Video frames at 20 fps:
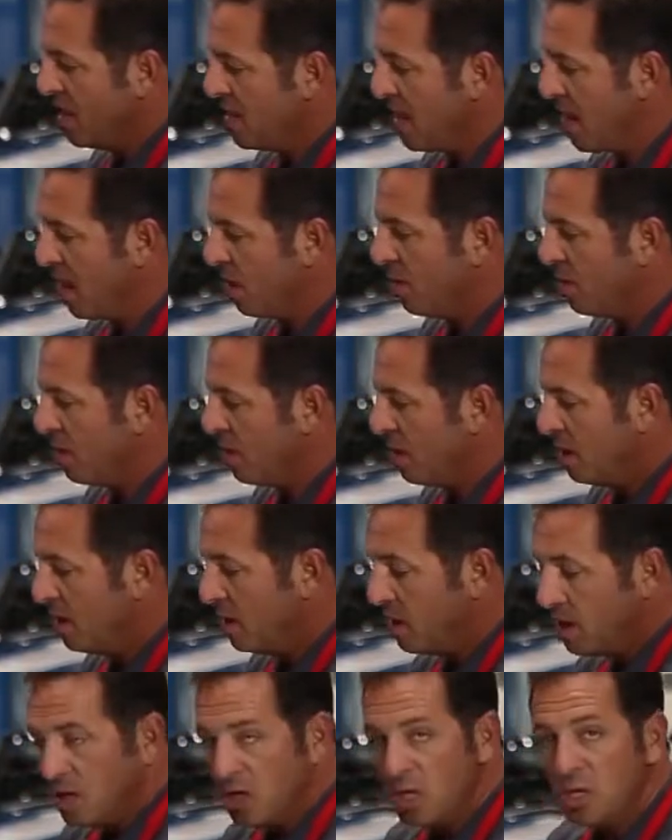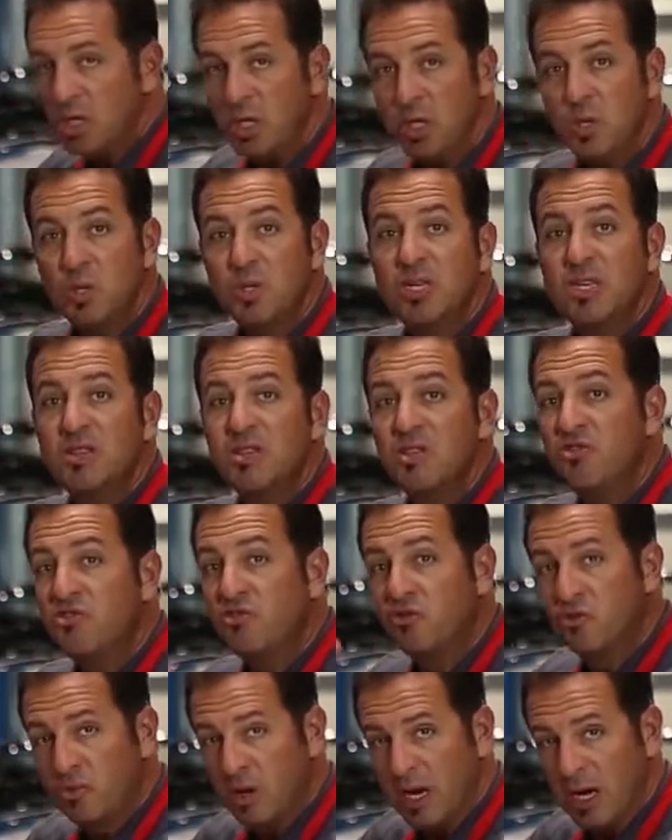Now, using the
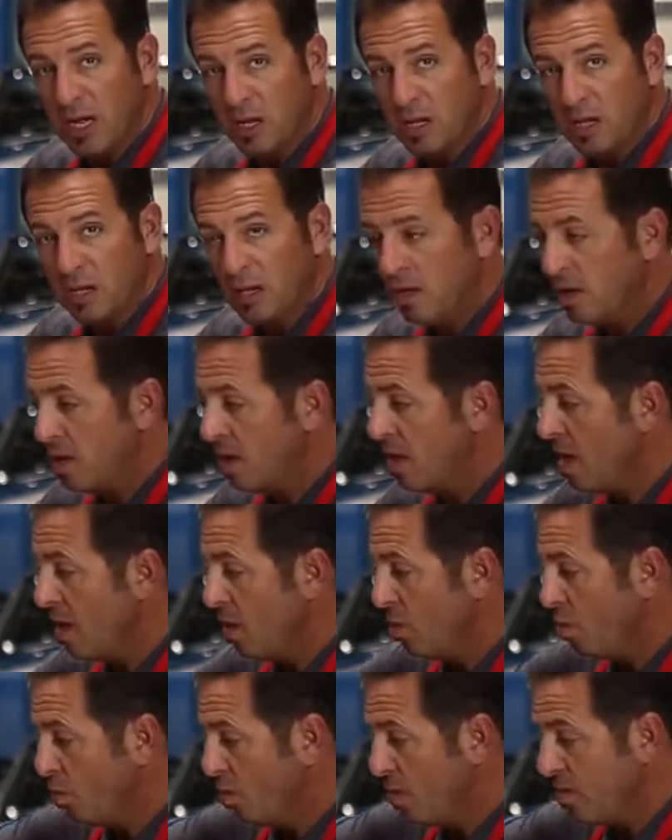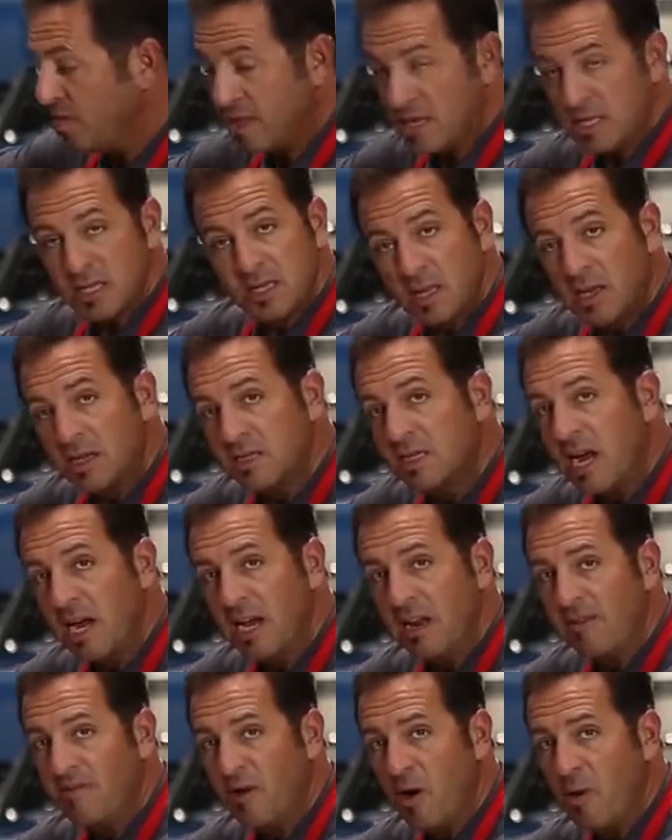drill with this little
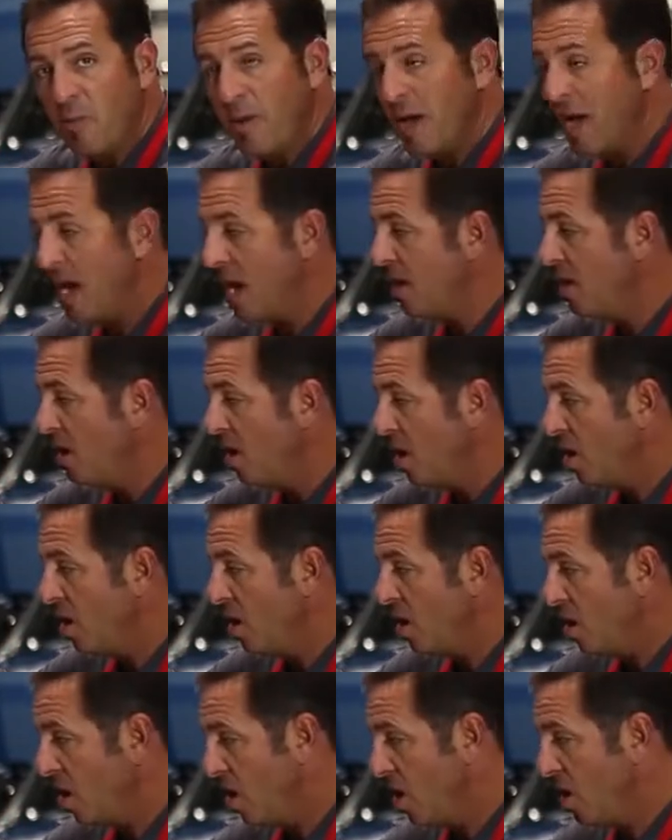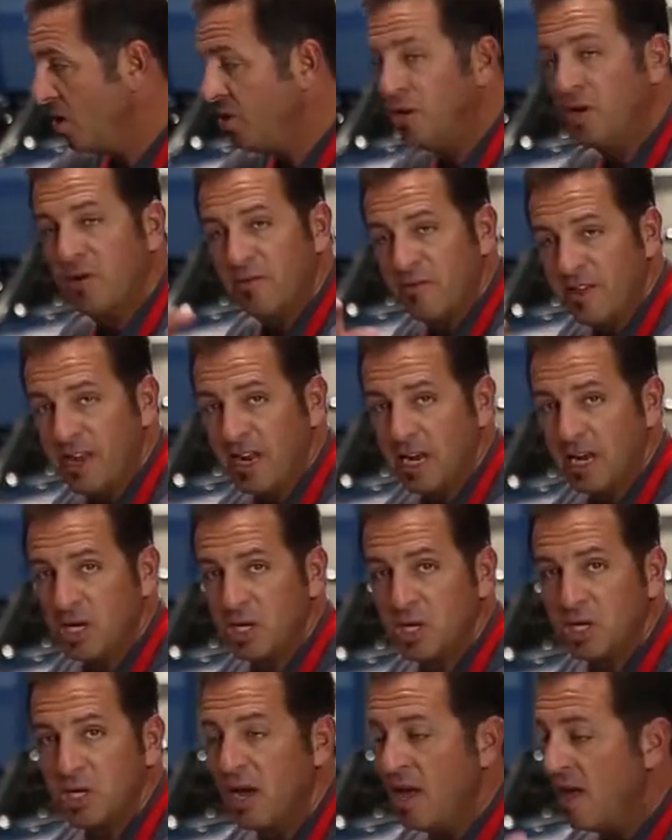tiny foam pad on your
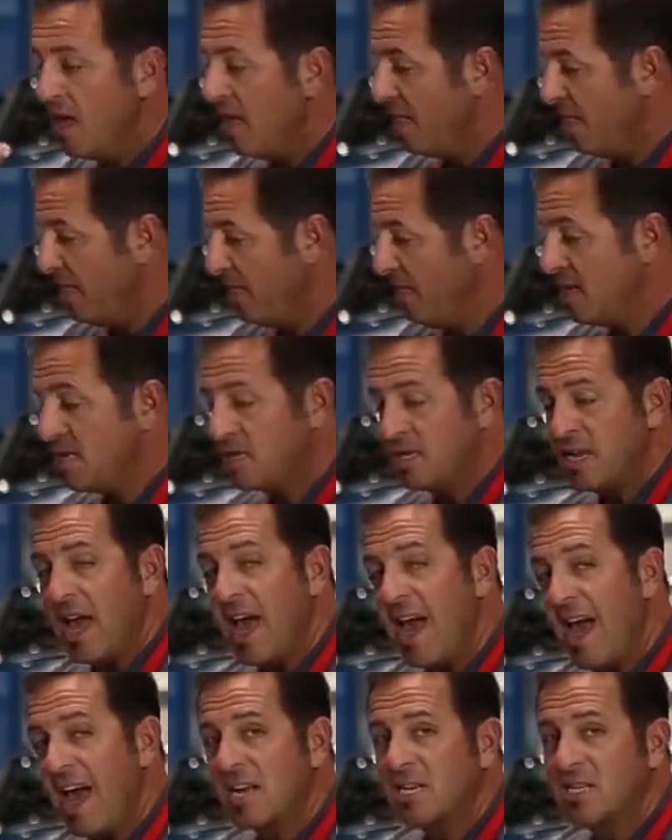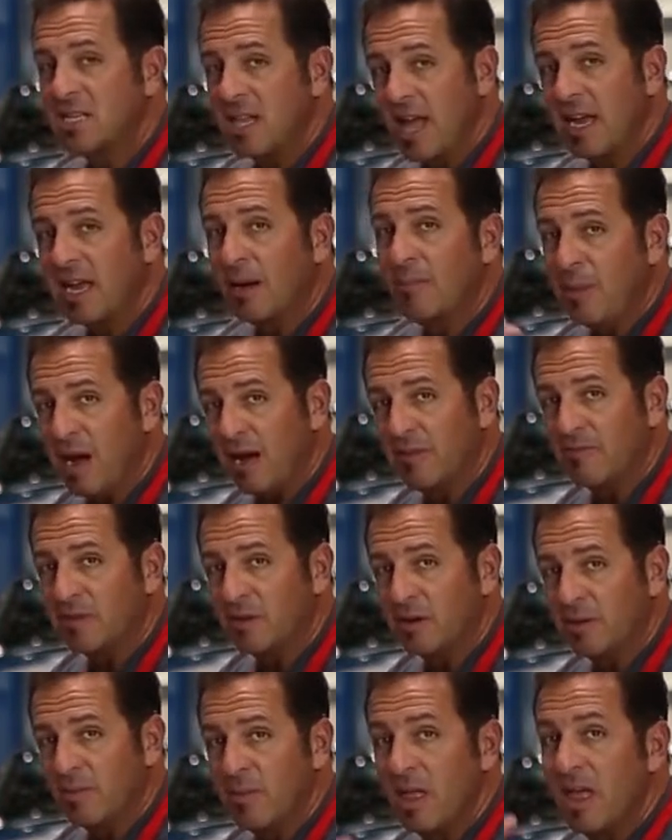finish, this acts like a
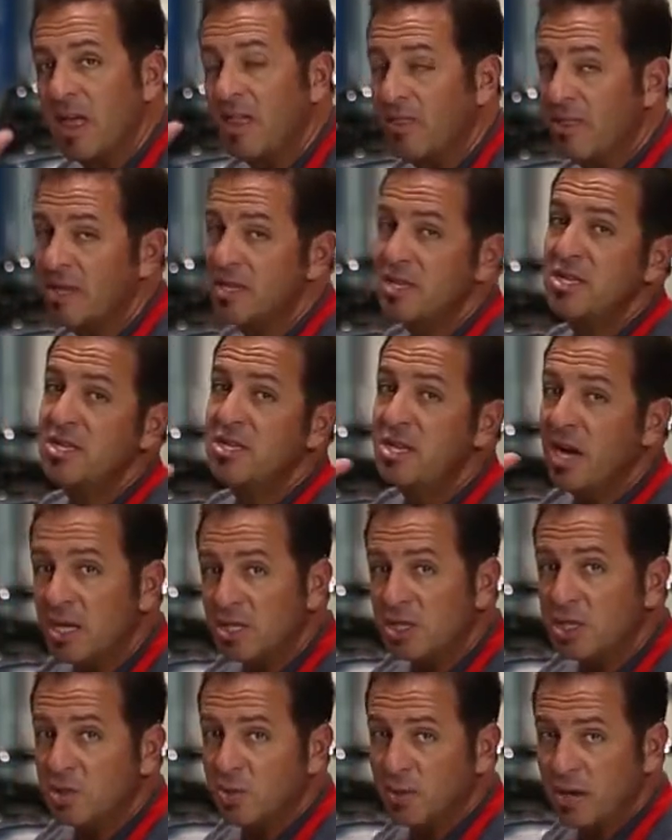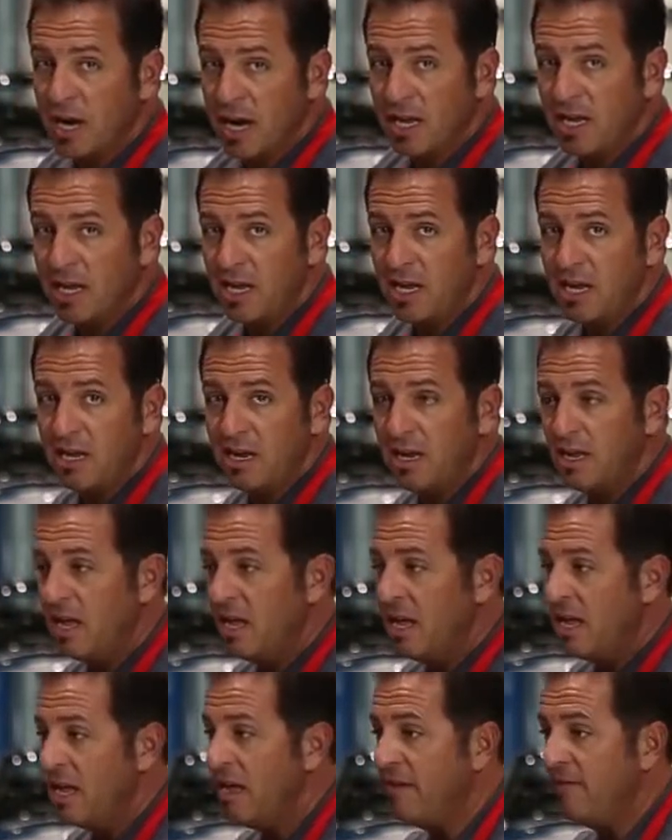buffer. This does create heat.
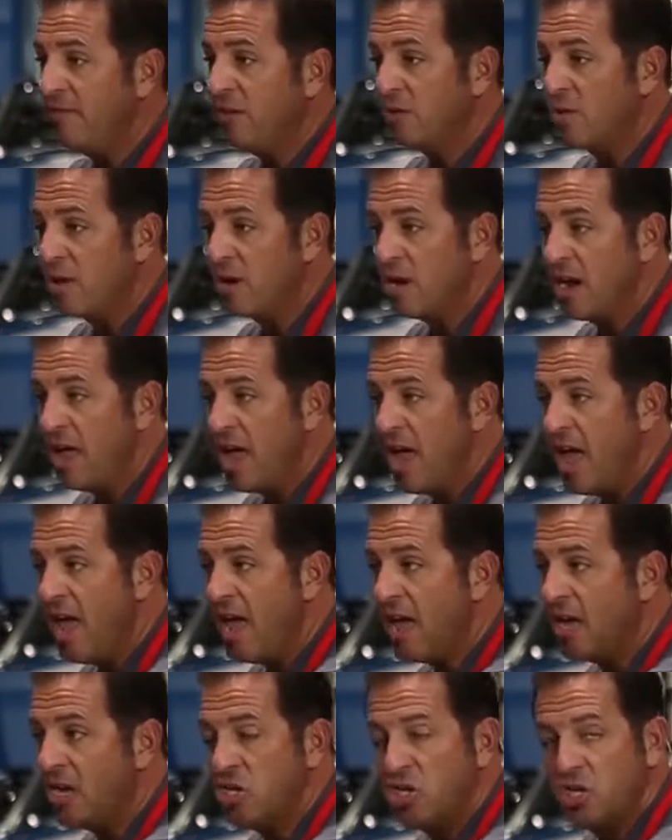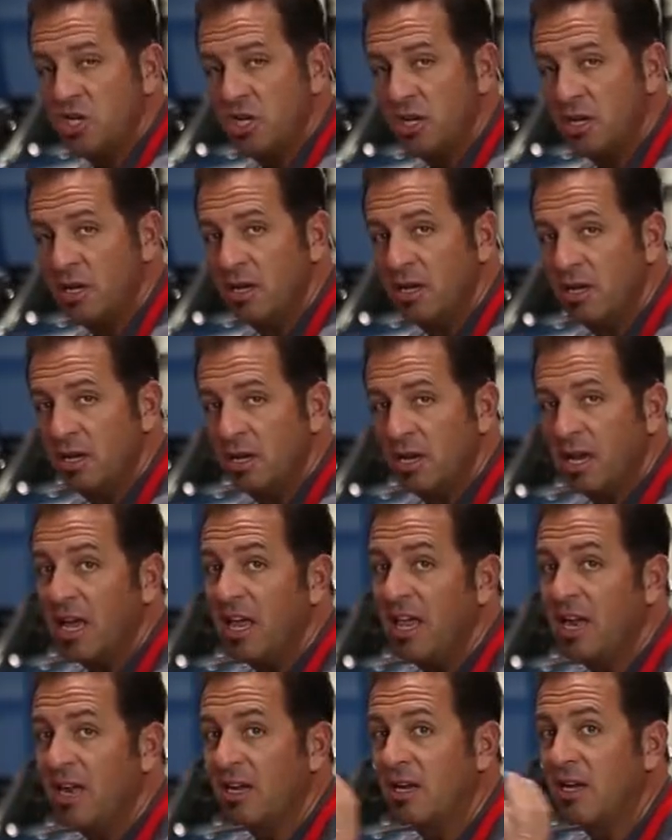If you're on an edge
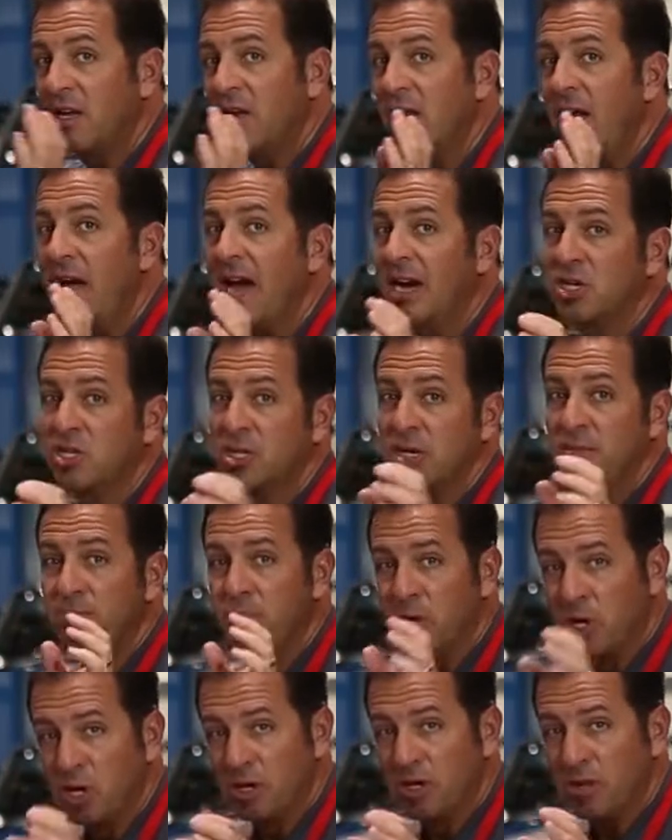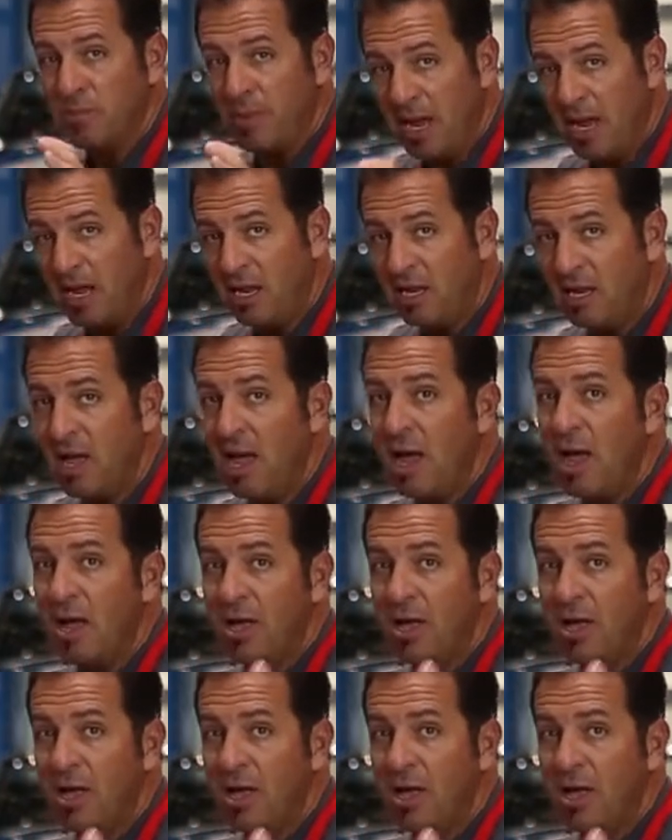and it could actually burn the paint,